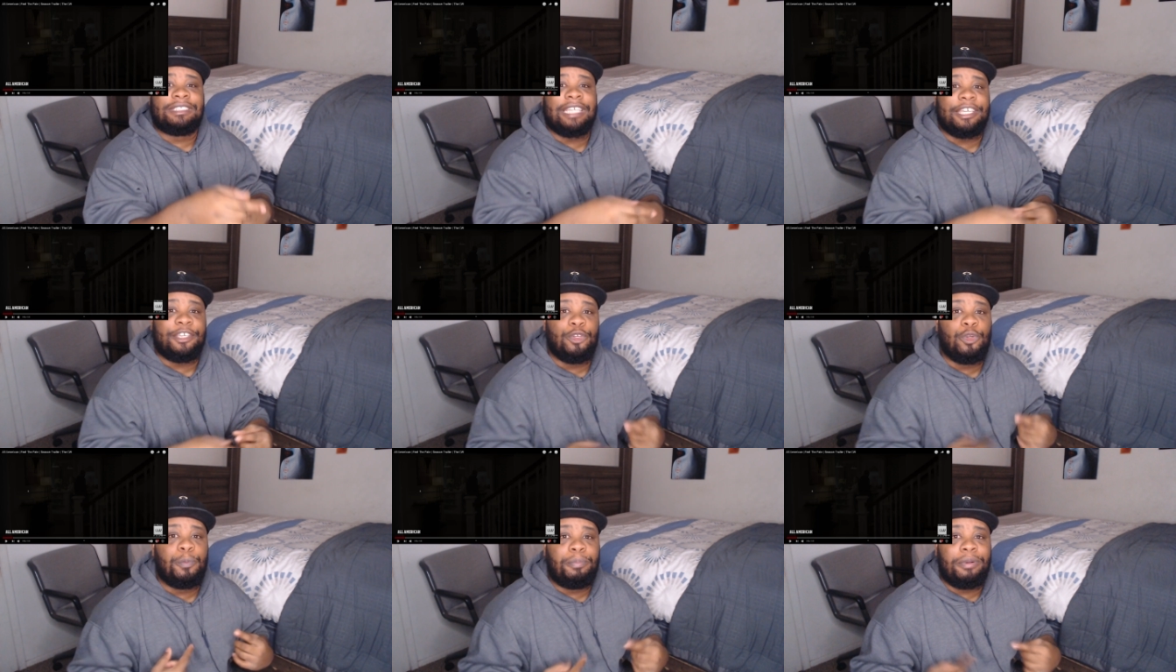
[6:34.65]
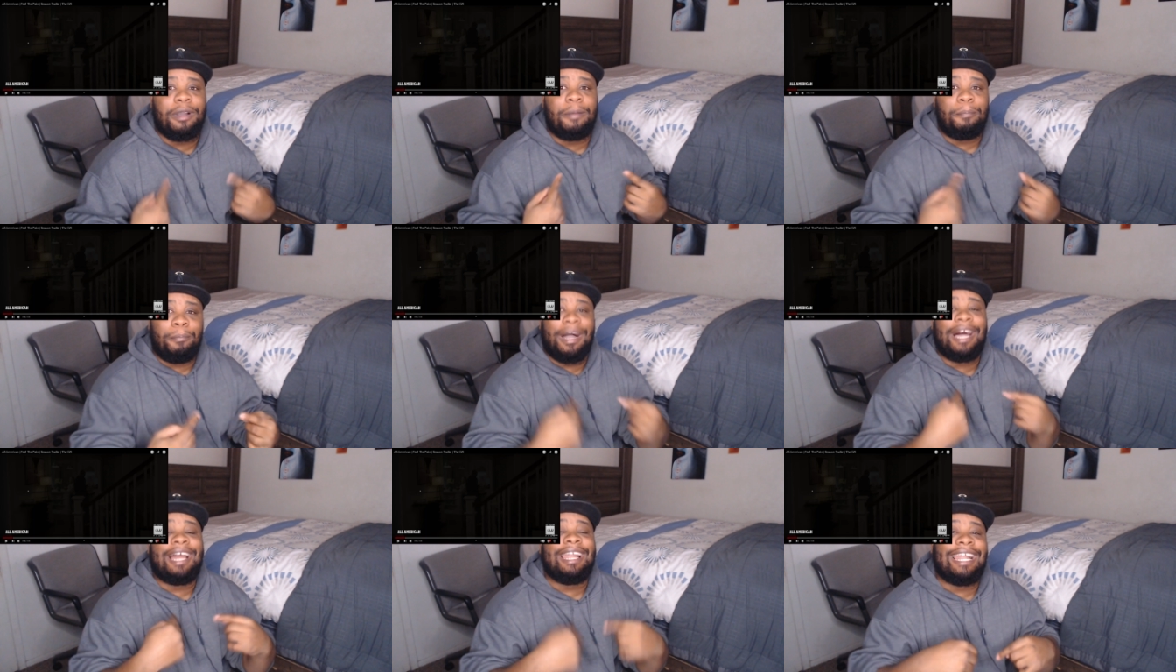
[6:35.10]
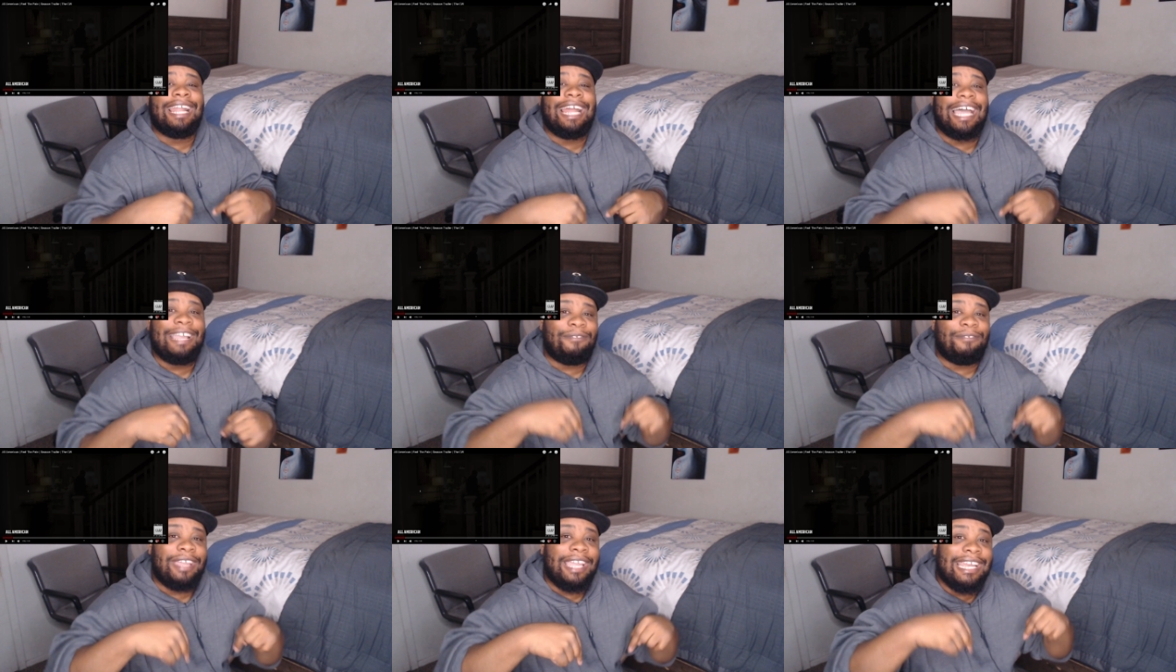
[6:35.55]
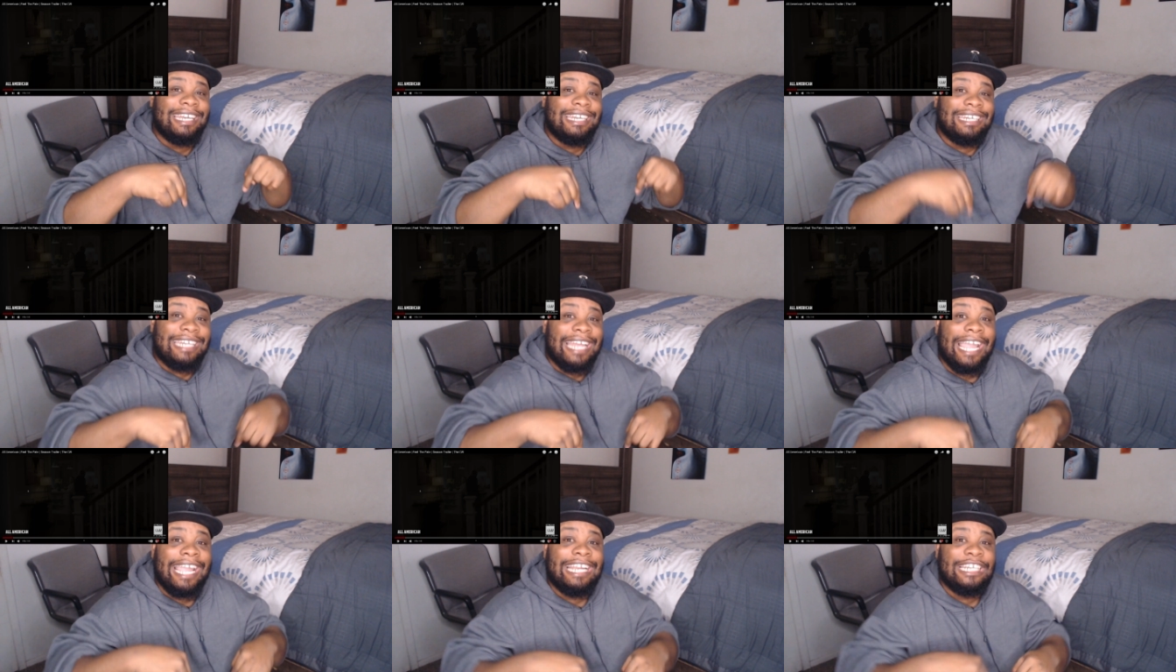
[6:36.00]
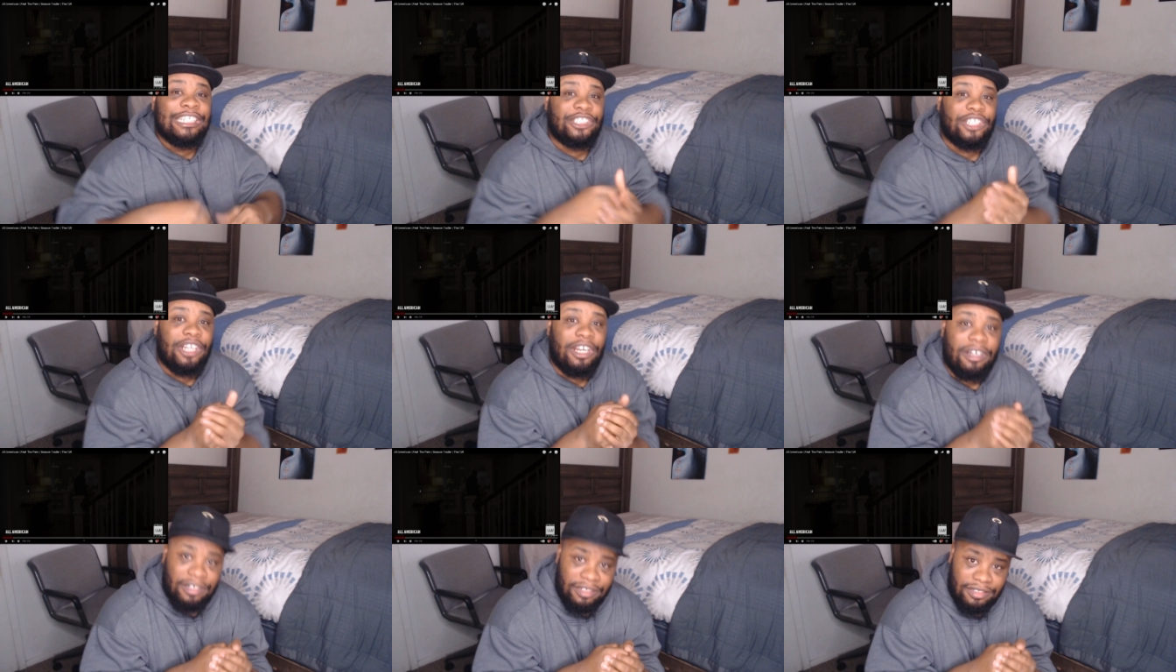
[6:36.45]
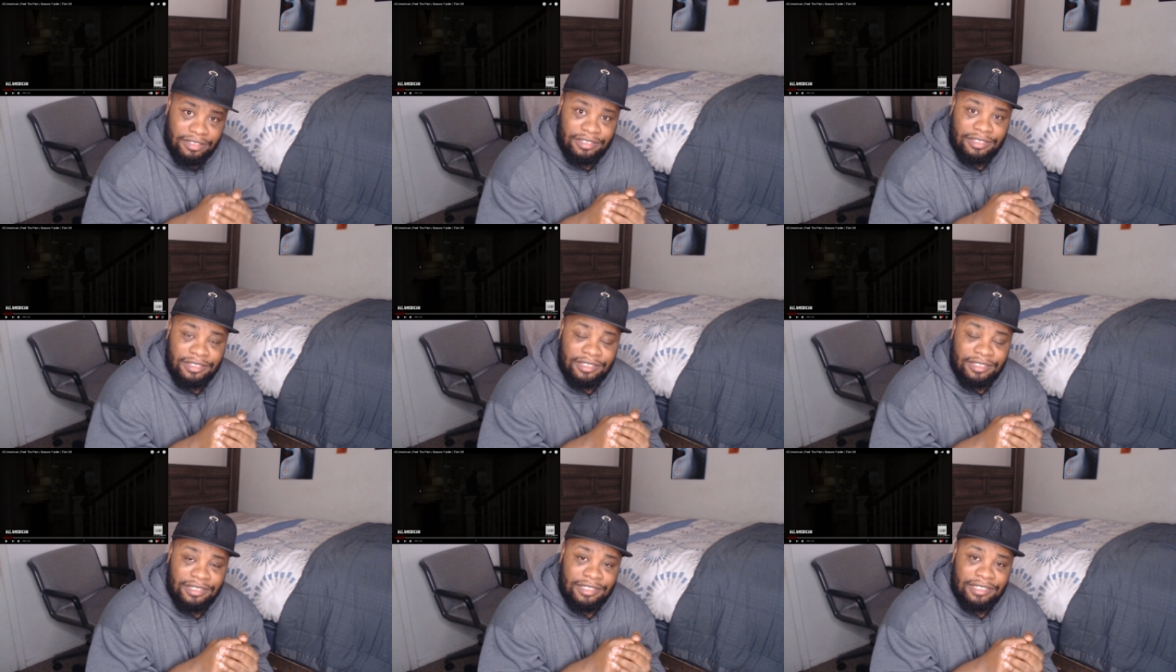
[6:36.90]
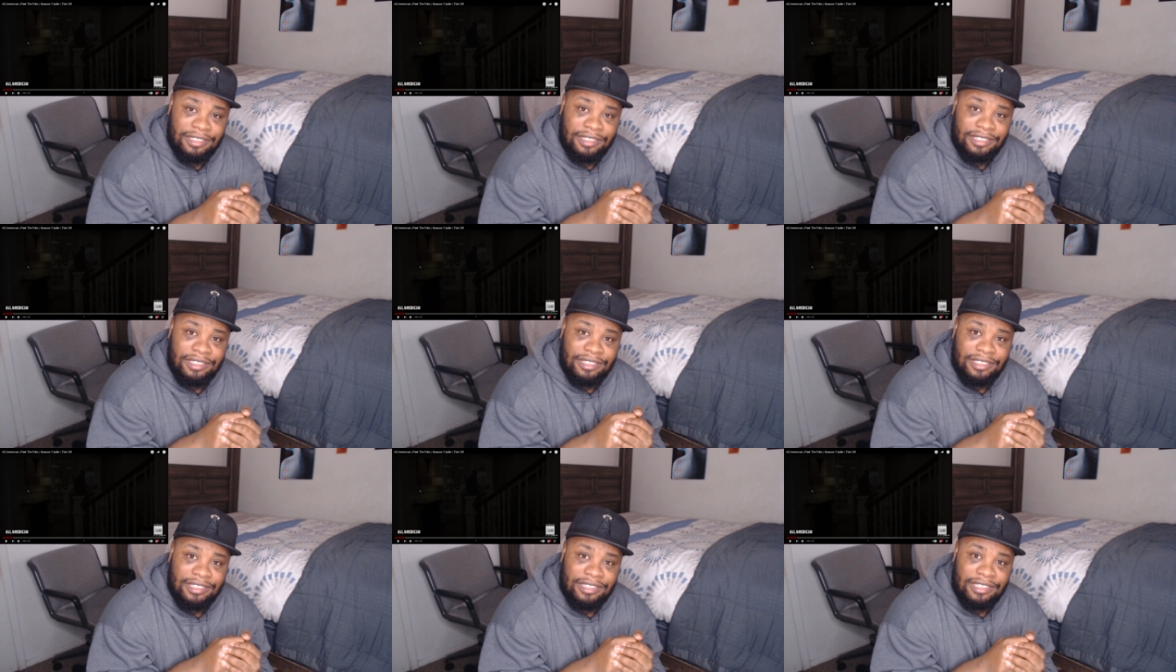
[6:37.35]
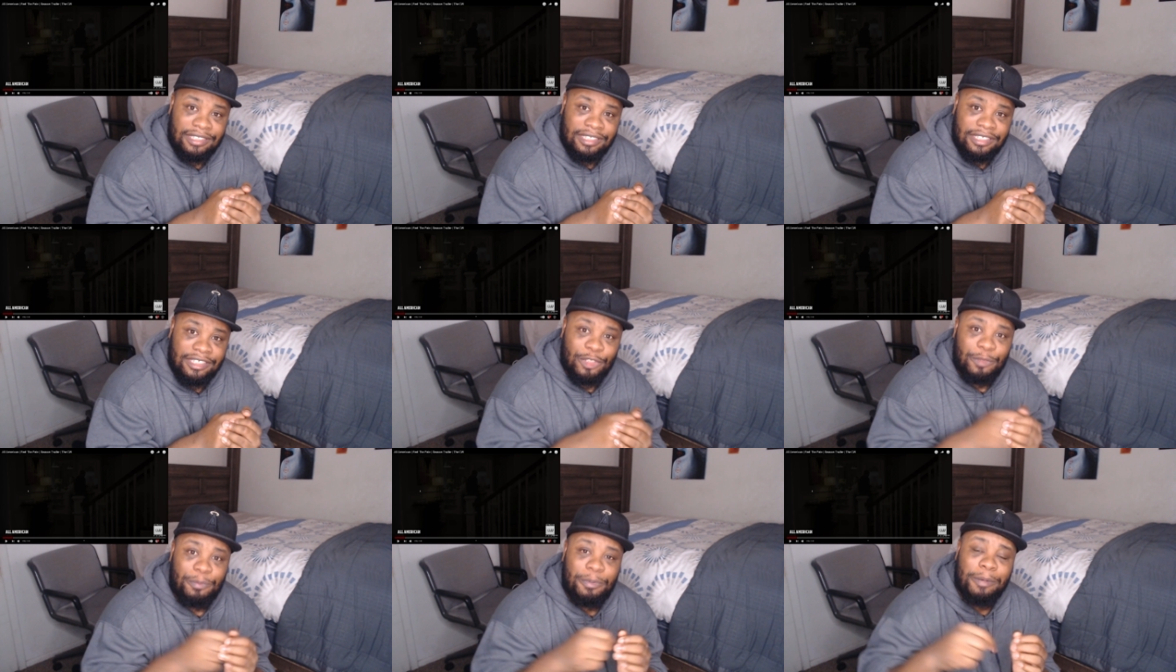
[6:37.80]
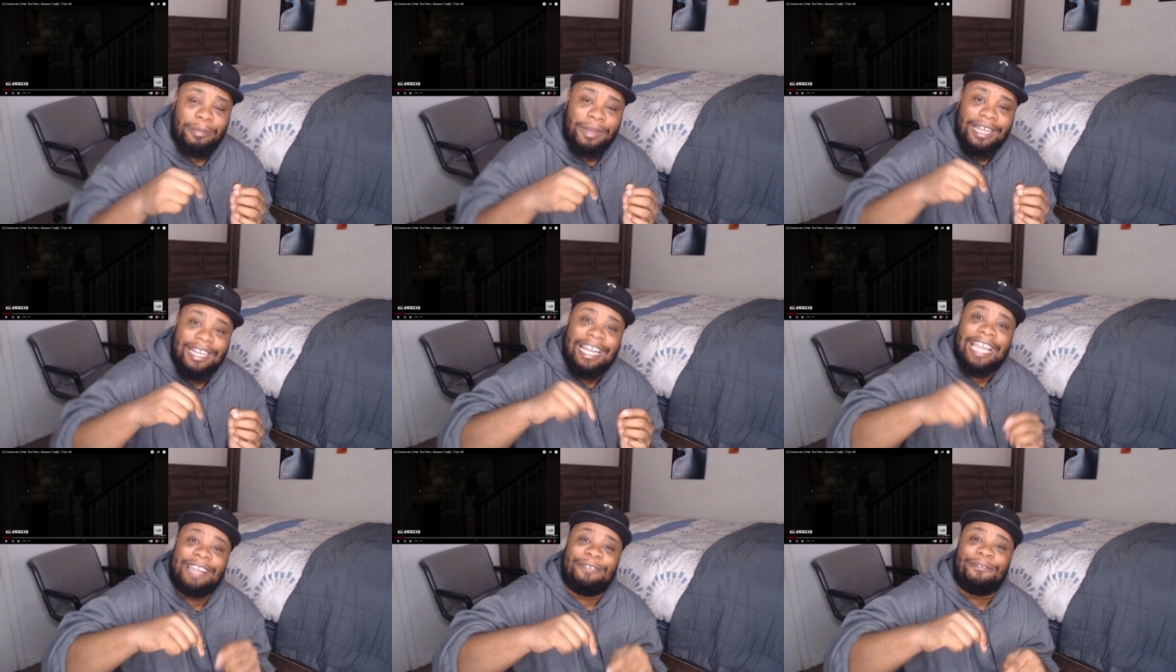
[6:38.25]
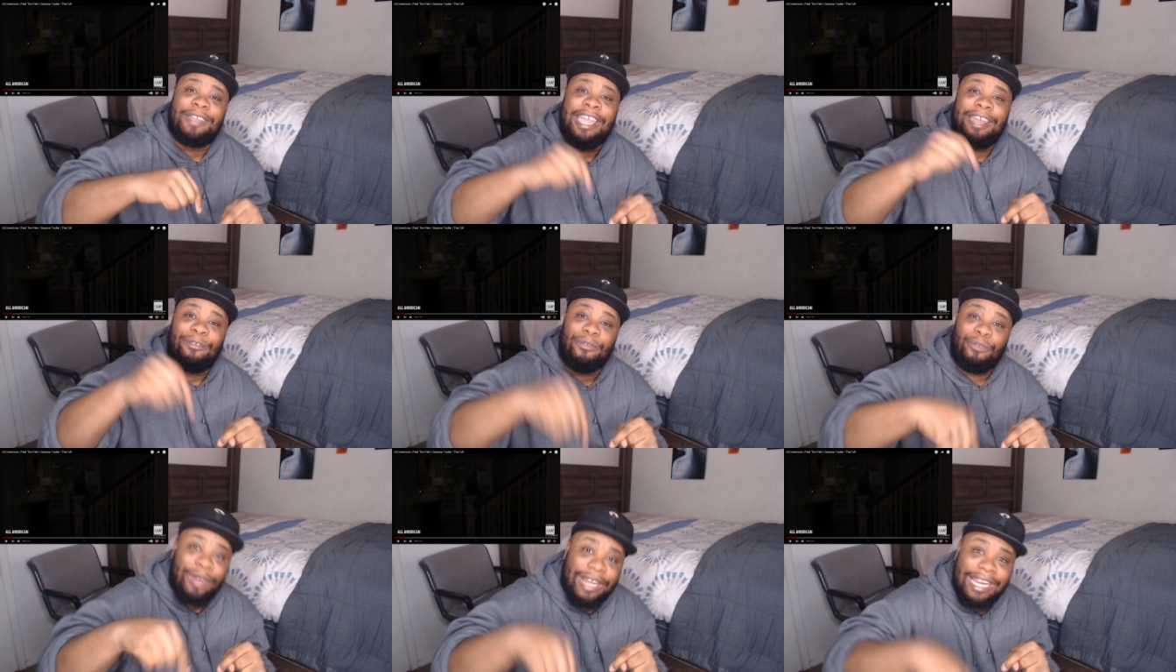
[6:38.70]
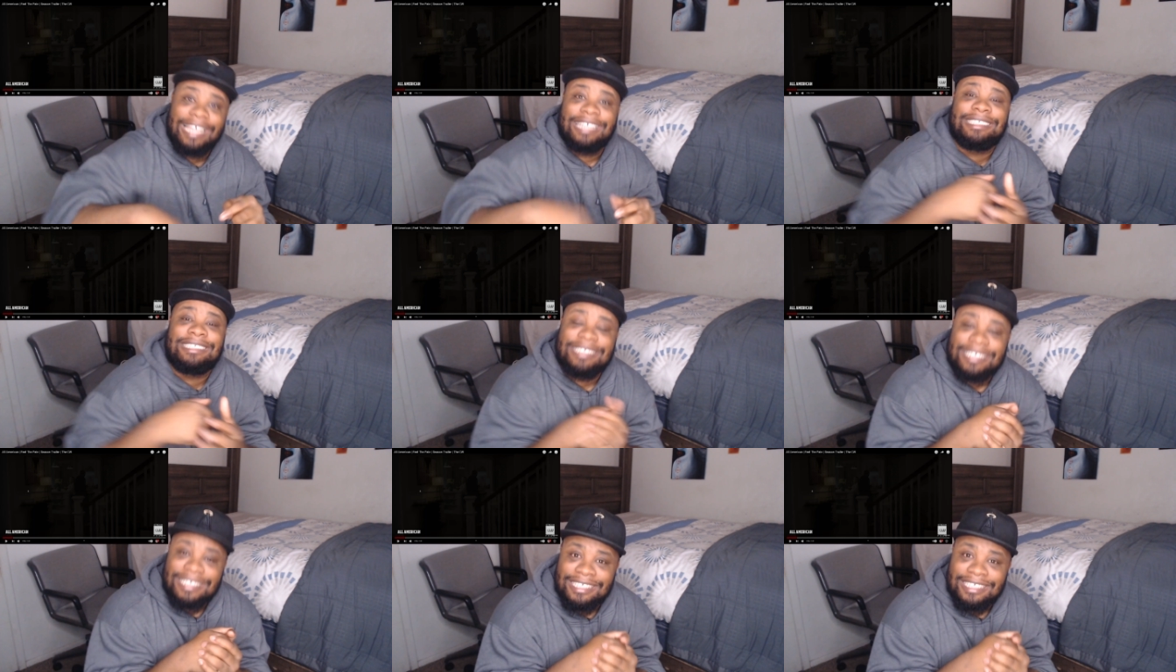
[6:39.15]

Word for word: You put my life in danger. You put my life at risk